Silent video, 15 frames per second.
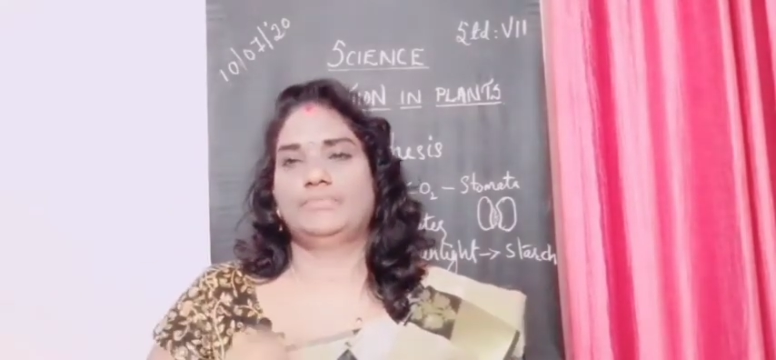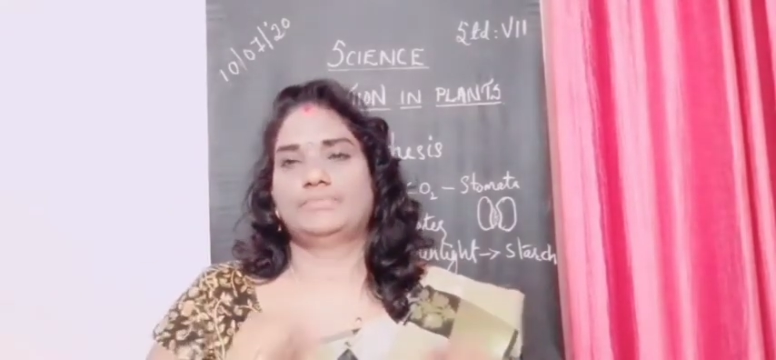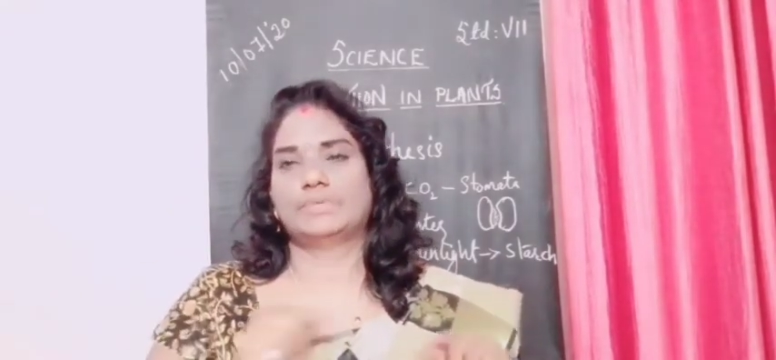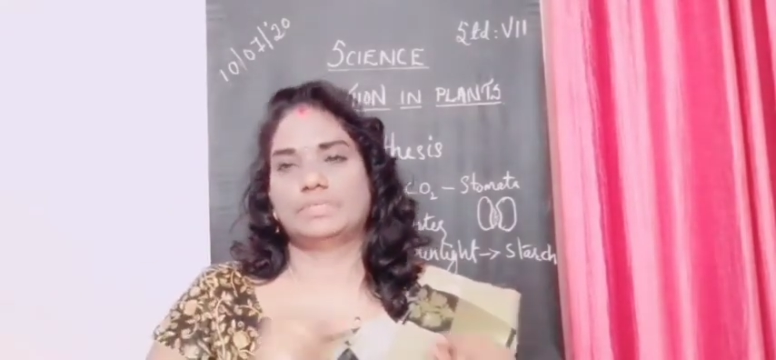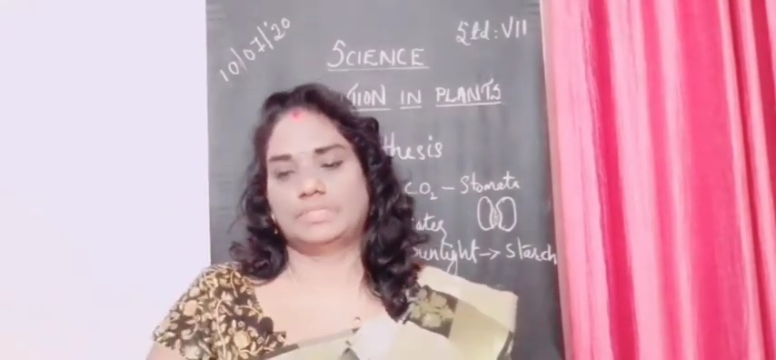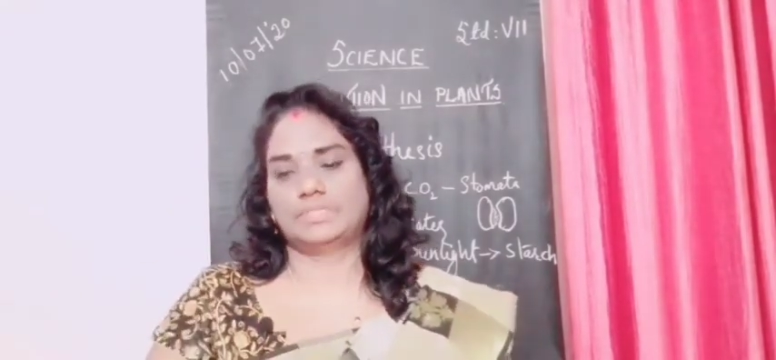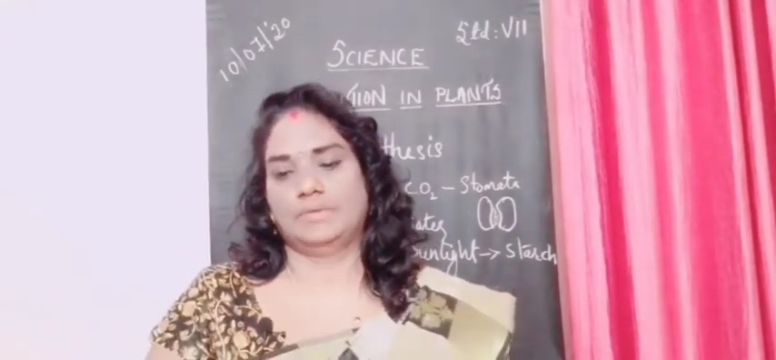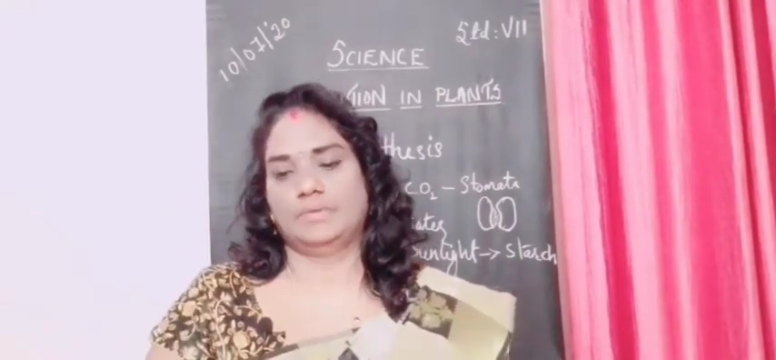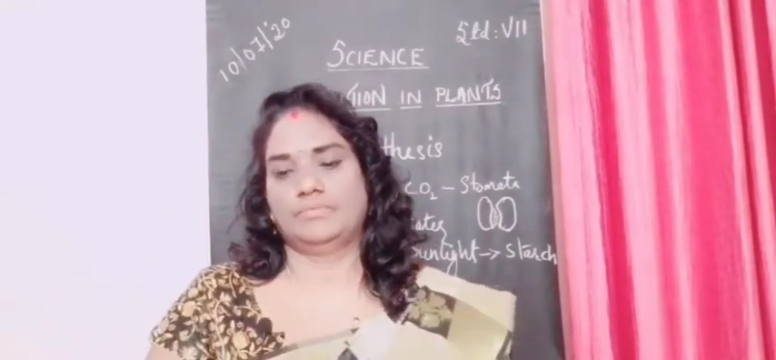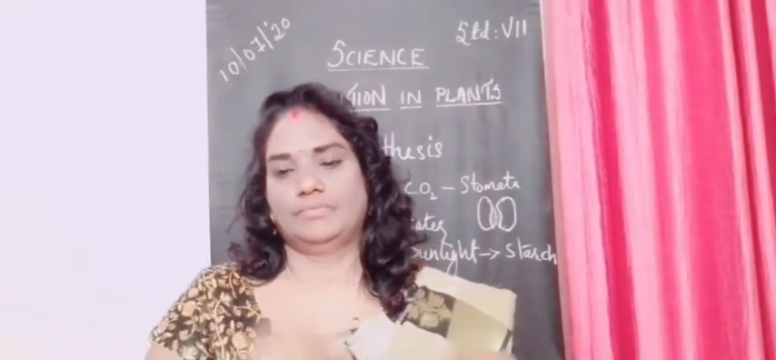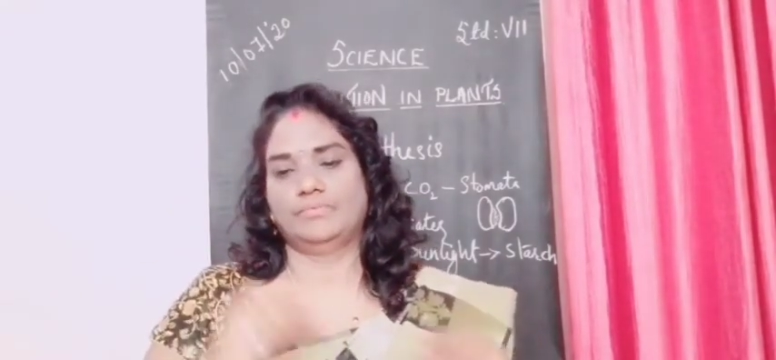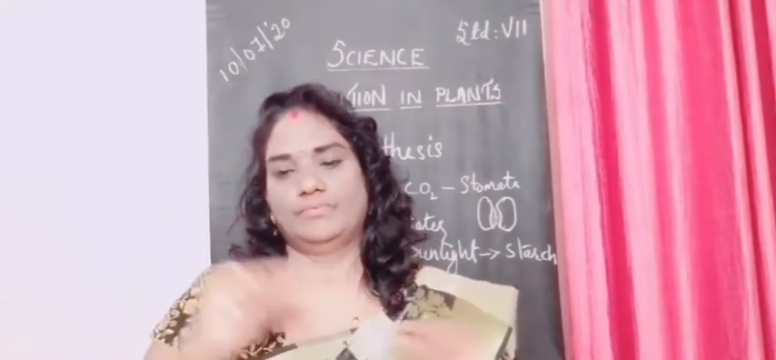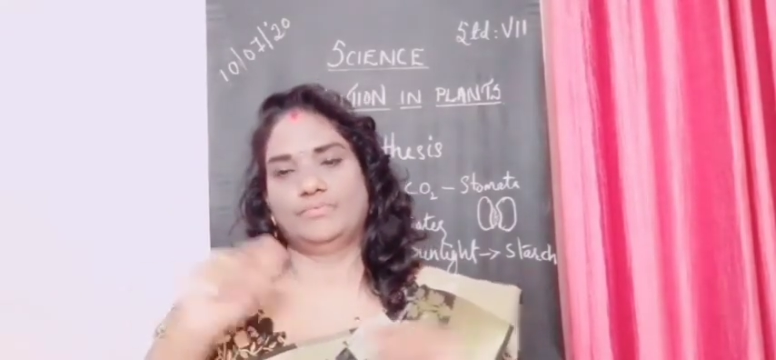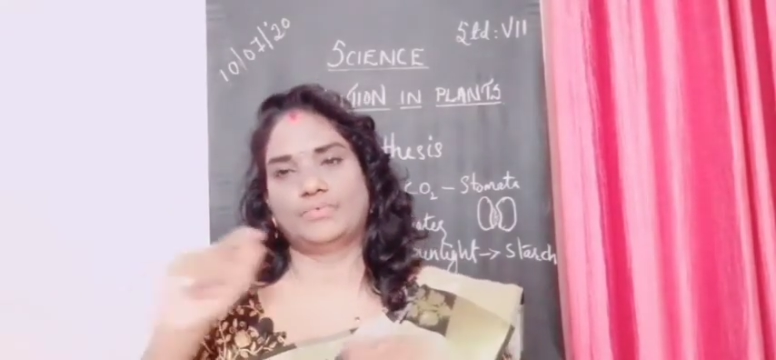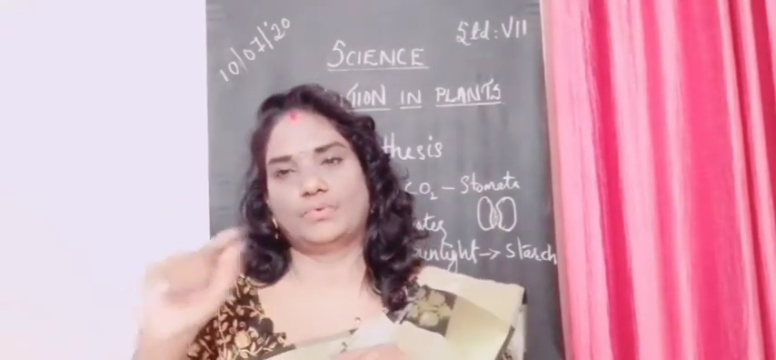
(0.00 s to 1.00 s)
stem,
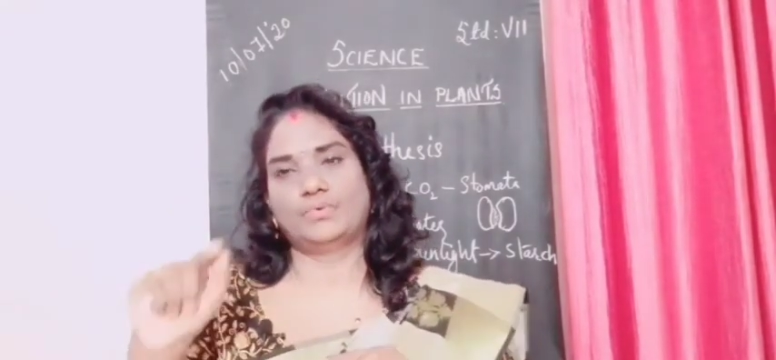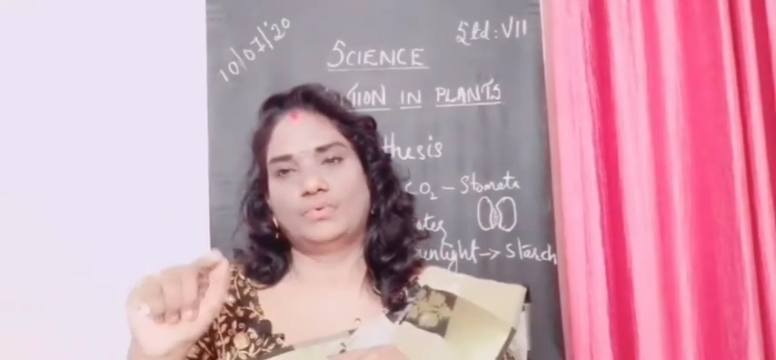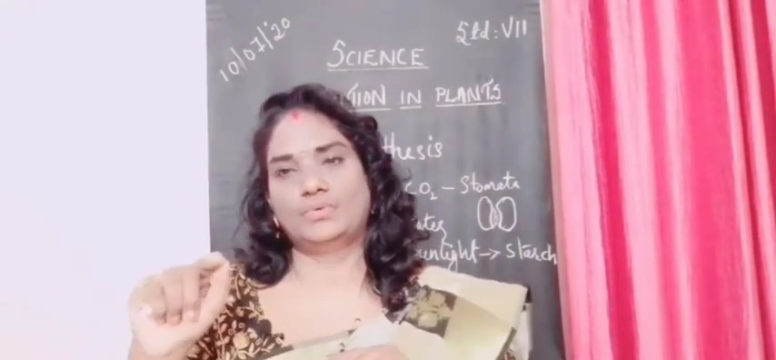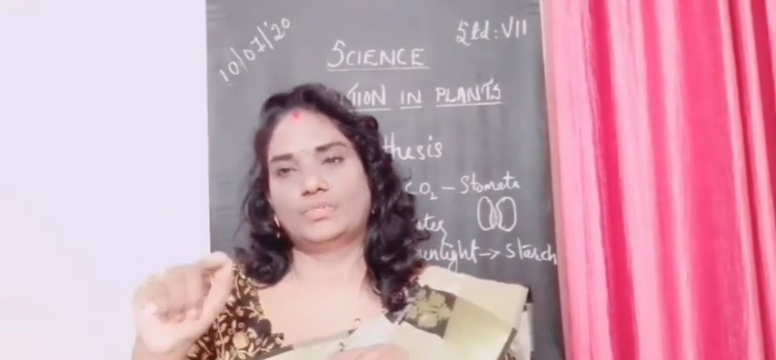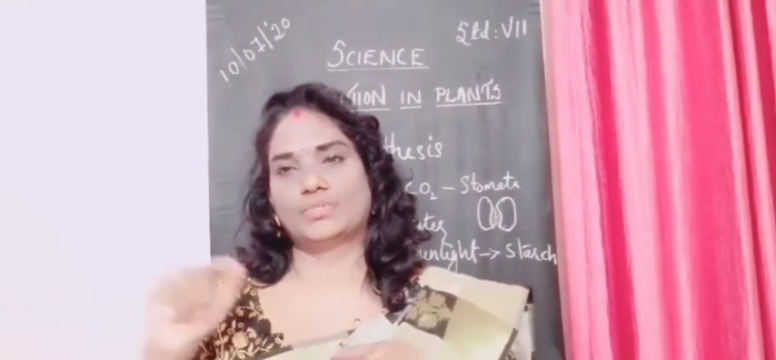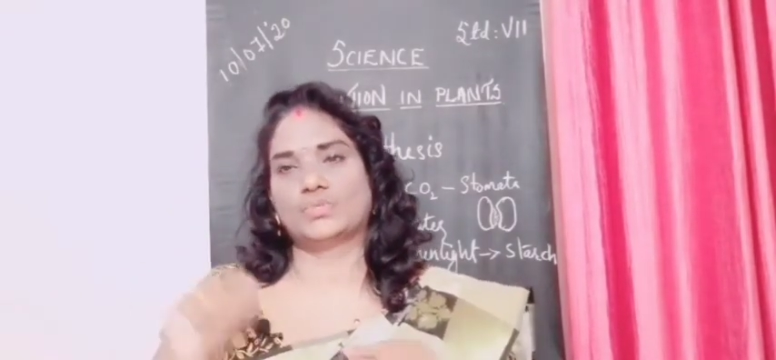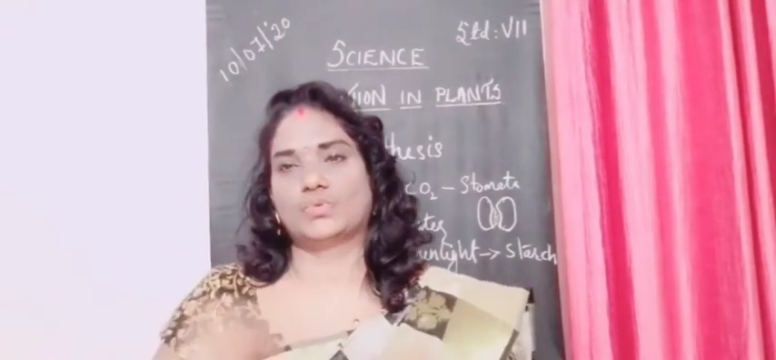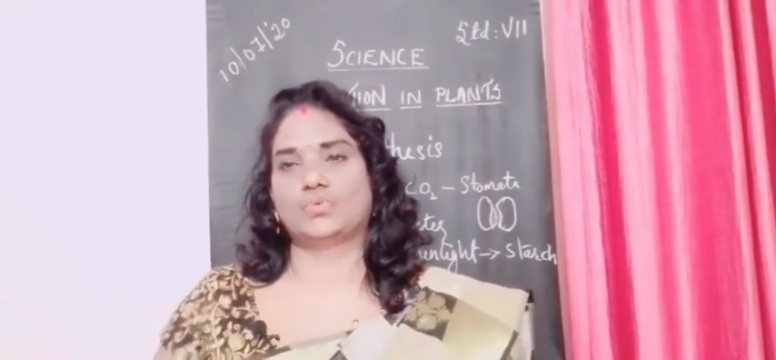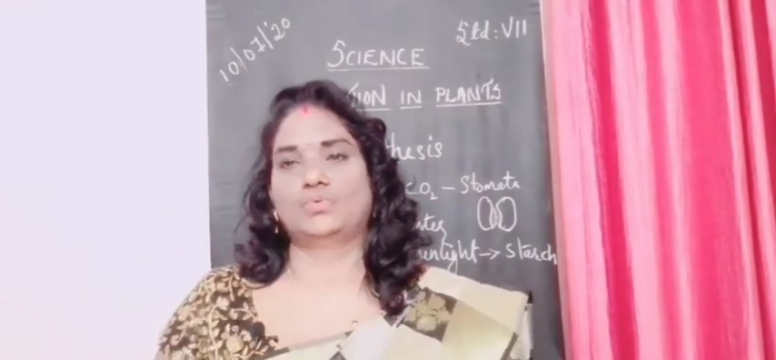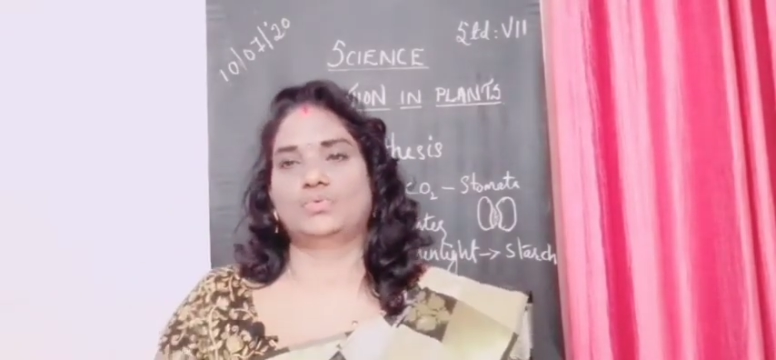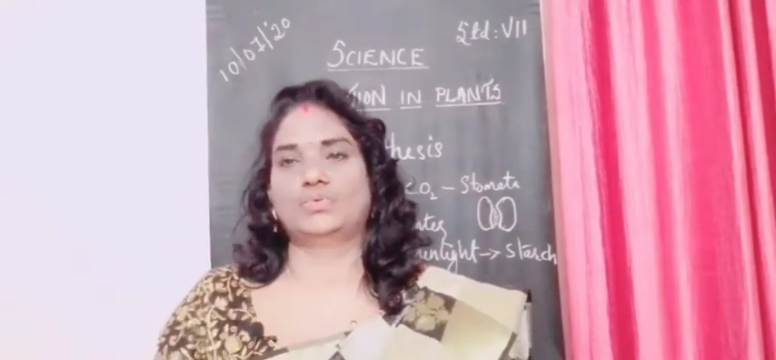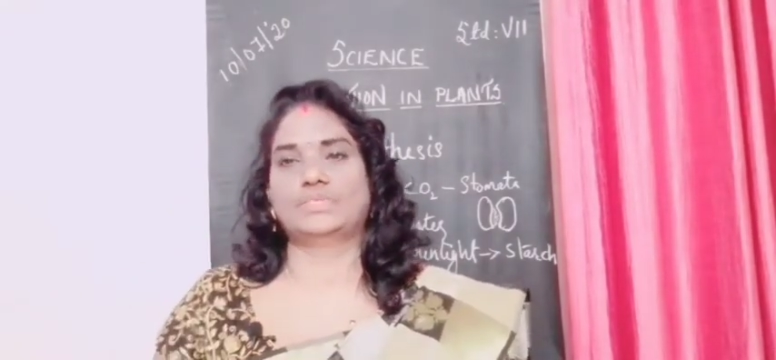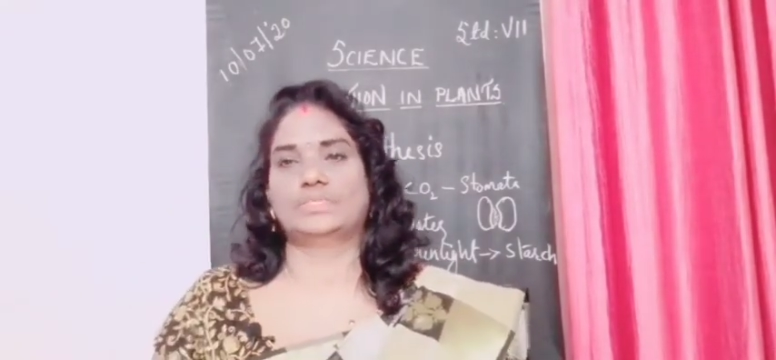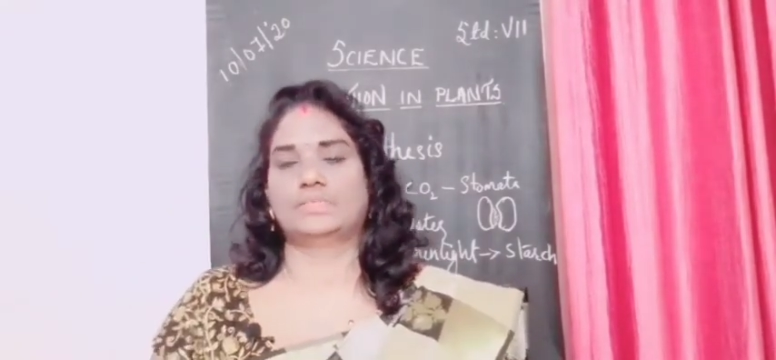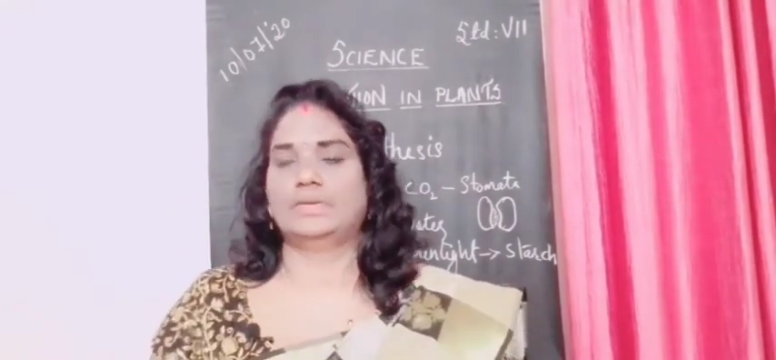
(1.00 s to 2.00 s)
fruits,
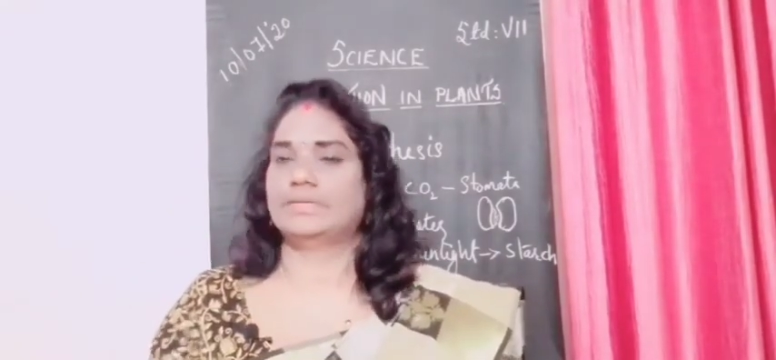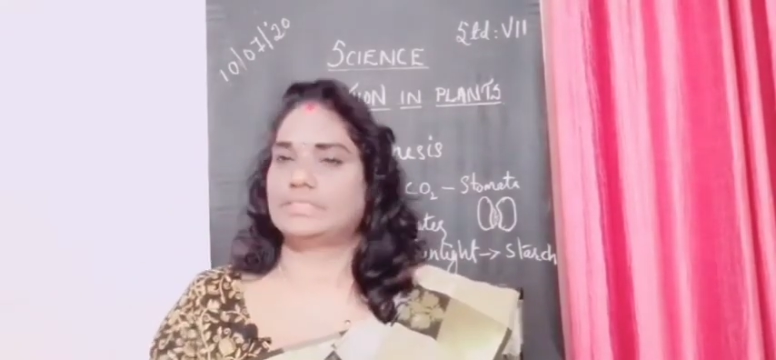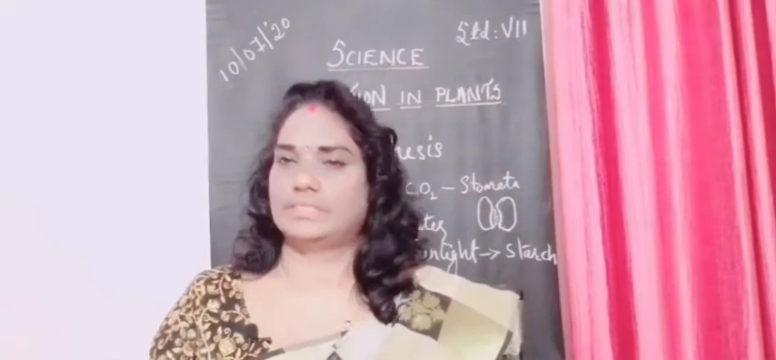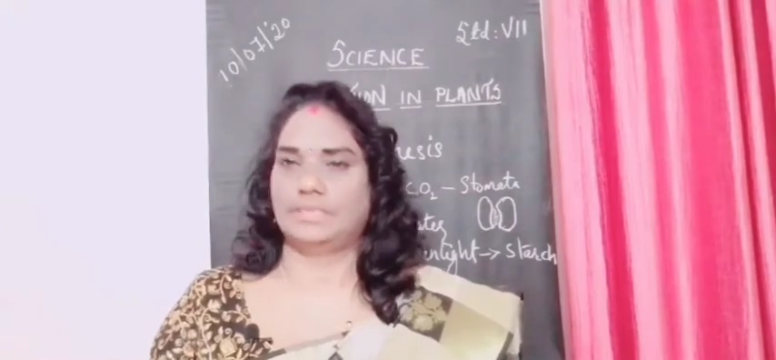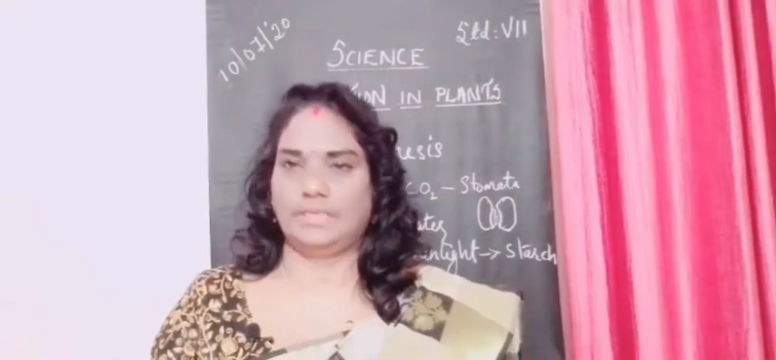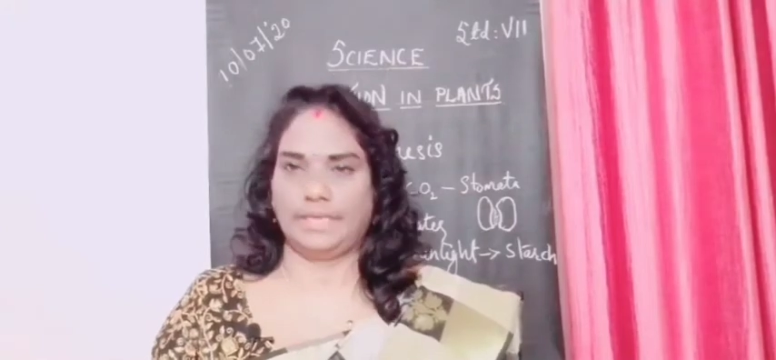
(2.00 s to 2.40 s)
roots, etc.